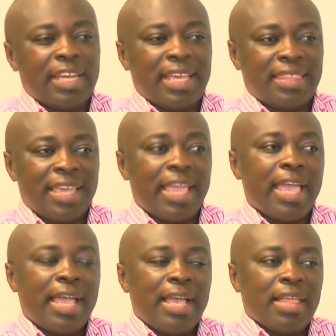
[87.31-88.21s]
And I
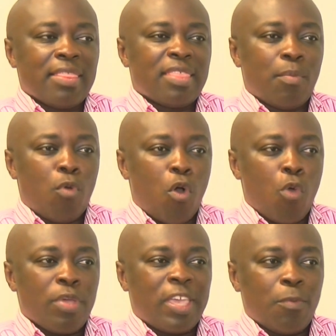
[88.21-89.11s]
think the
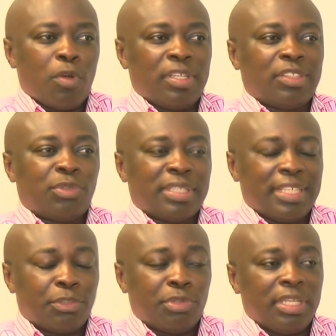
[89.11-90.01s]
more we keep on this
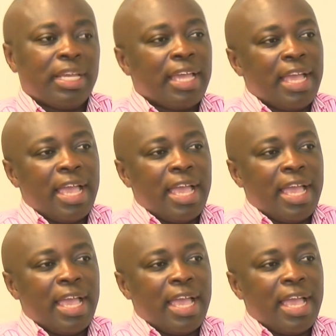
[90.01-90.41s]
trajectory,